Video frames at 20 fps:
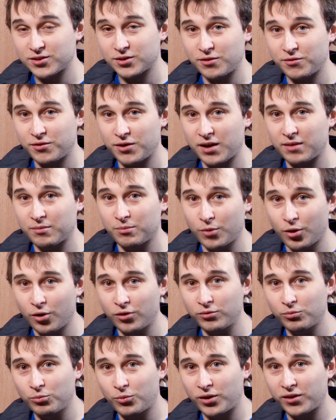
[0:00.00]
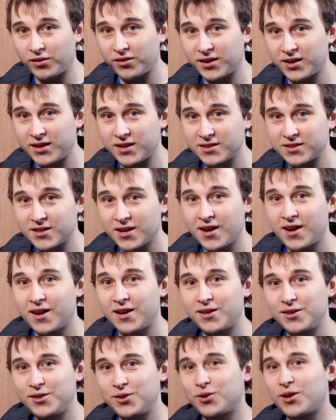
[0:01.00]
So if you have more than one of these,
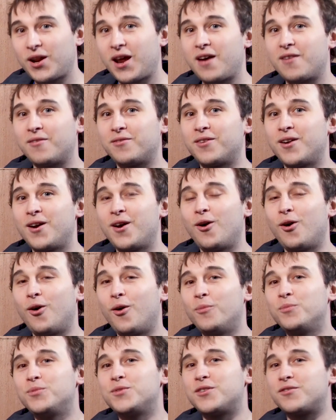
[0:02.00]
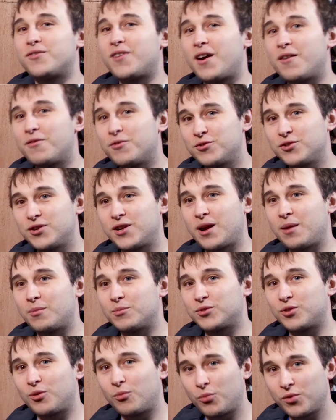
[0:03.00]
you could have up to 500
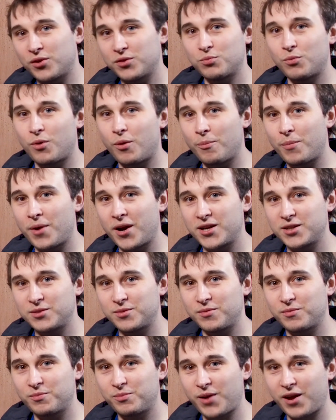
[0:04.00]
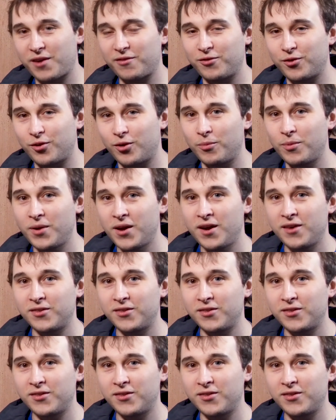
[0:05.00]
amps on this one management platform.